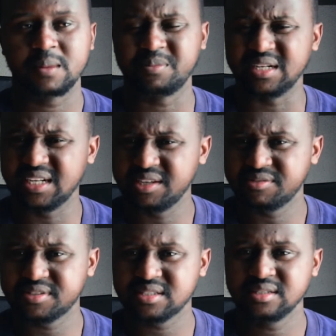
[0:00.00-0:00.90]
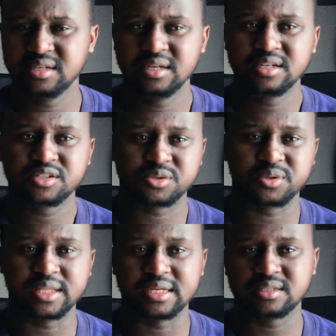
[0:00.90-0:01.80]
beliefs so
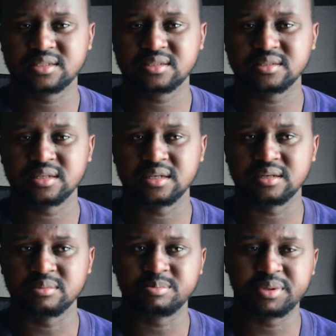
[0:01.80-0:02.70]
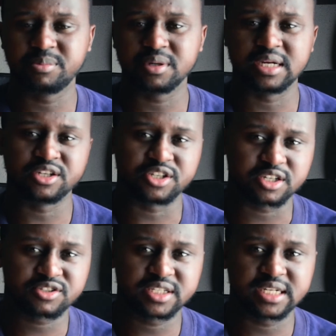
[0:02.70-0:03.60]
that people are
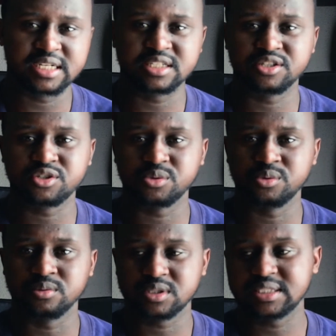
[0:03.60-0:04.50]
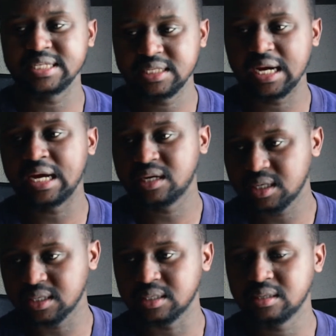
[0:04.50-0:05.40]
indoctrinated to stay
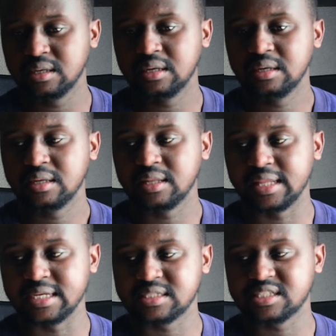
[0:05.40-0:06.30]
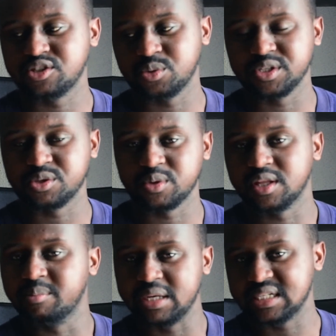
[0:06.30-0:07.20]
under that situation where
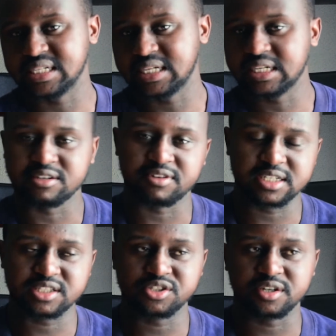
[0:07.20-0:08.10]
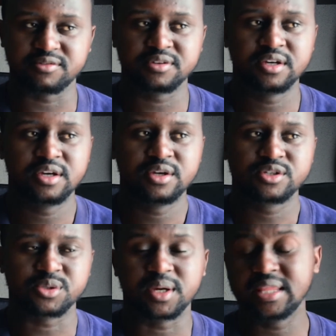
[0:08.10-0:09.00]
they're being taken advantage of.
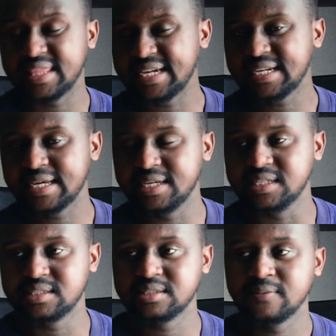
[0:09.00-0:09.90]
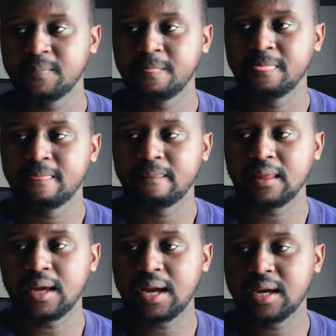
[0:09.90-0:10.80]
So in that case,
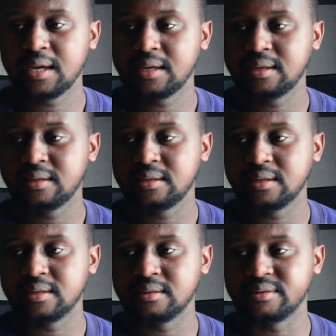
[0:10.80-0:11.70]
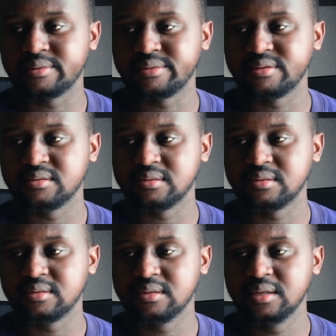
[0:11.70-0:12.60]
I
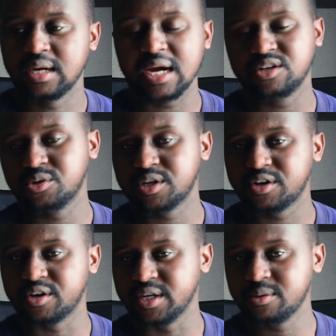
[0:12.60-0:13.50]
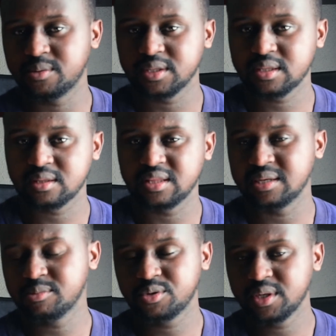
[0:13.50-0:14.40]
don't agree with
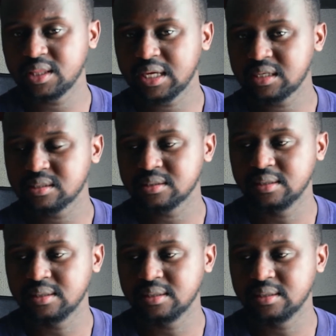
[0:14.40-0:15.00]
them doing that.